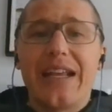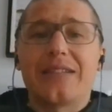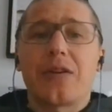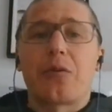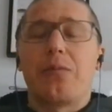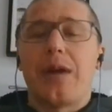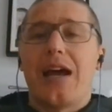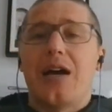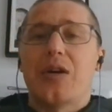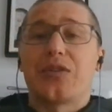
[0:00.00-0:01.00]
is
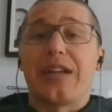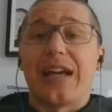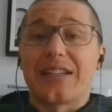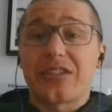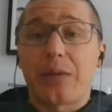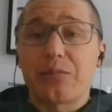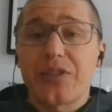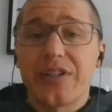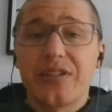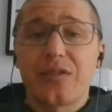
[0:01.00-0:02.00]
around
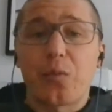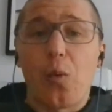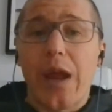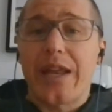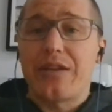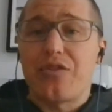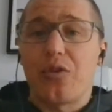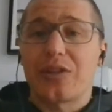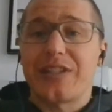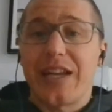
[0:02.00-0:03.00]
assumptions when
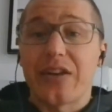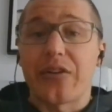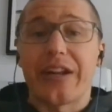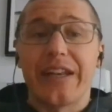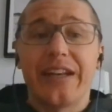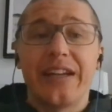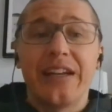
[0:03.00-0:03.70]
you're tendering.